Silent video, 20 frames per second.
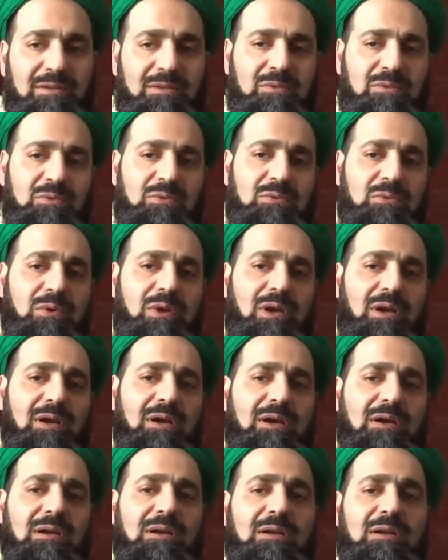to do haqq,
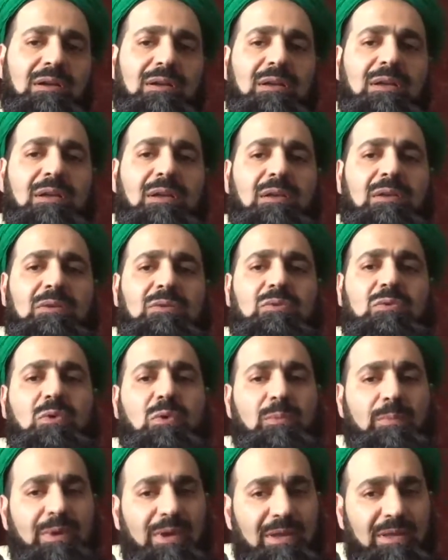to
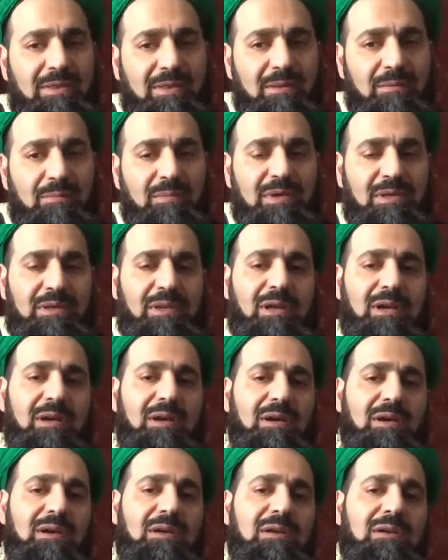obey them in haqq,
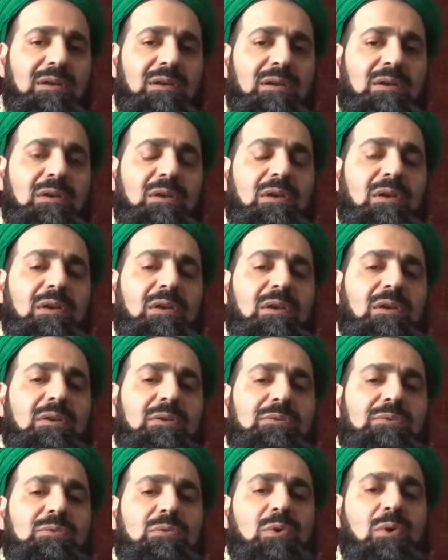
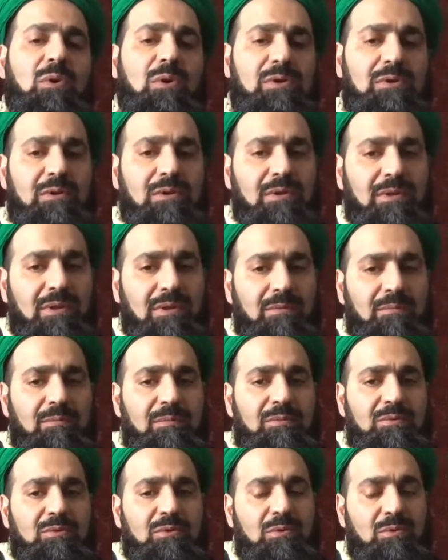to order
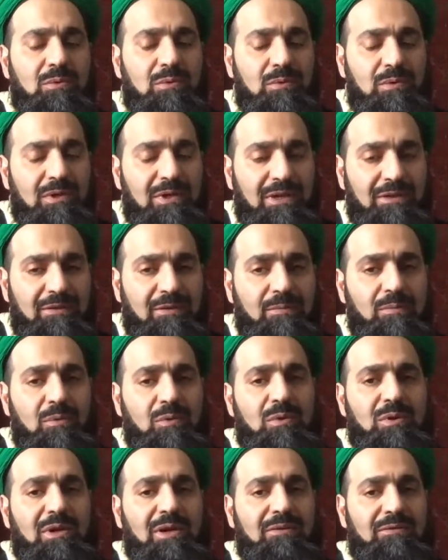them, to give them
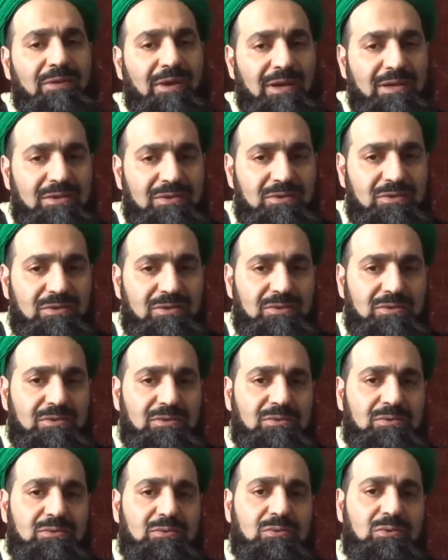good
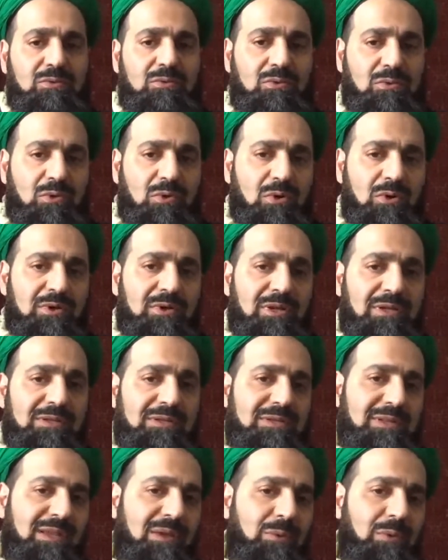advice, to do good and
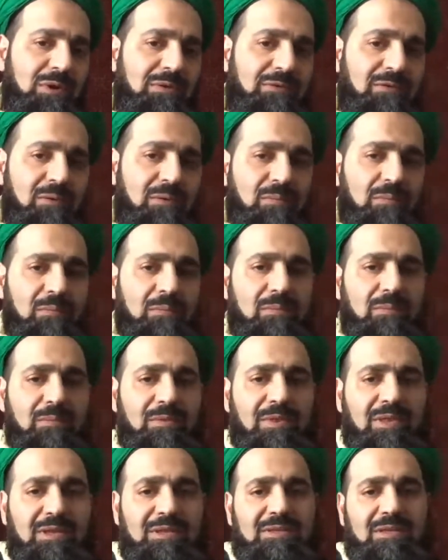stay away from
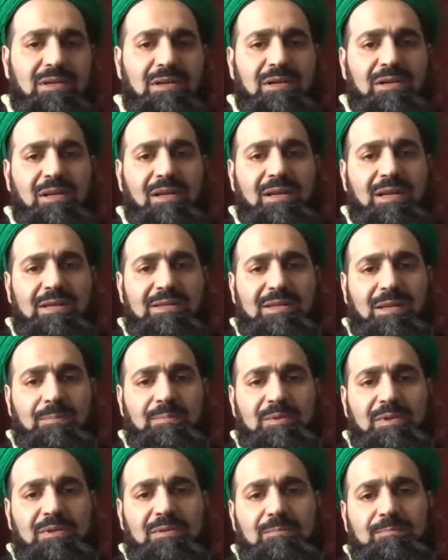things that are not
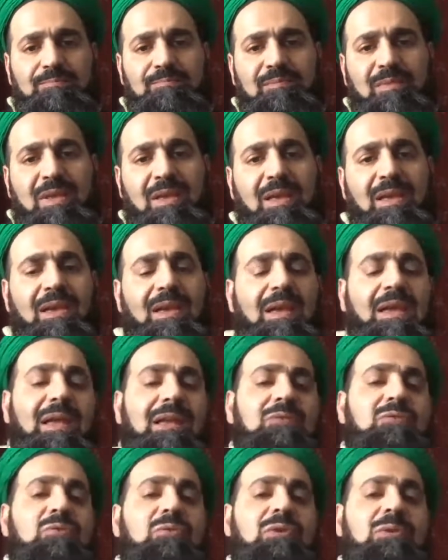accepted,
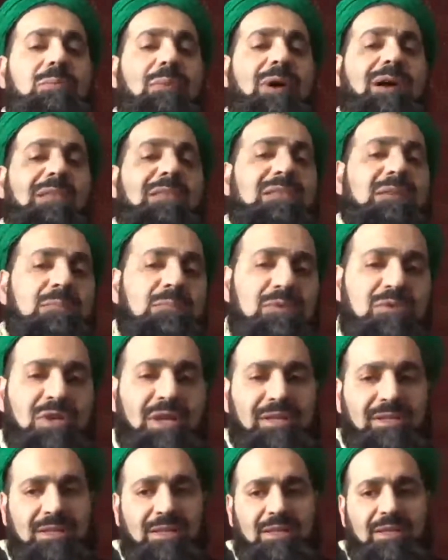and to remind them
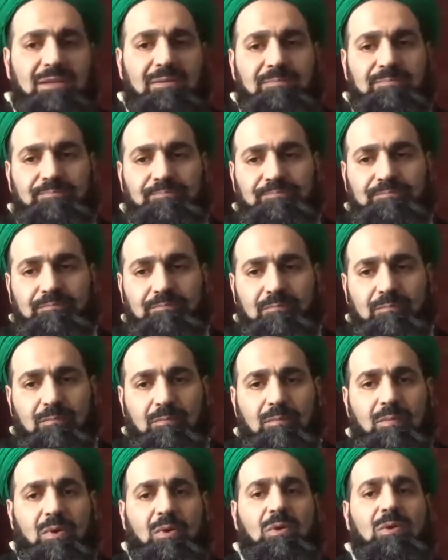gently,
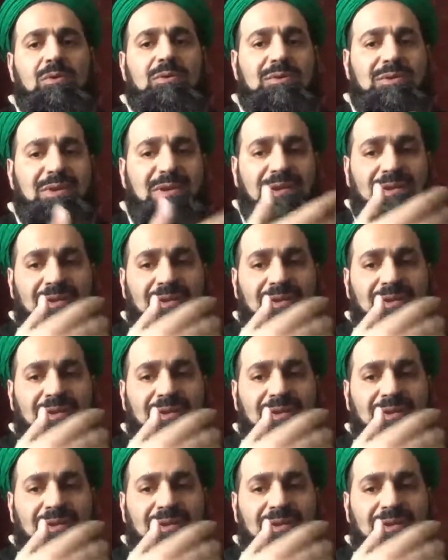because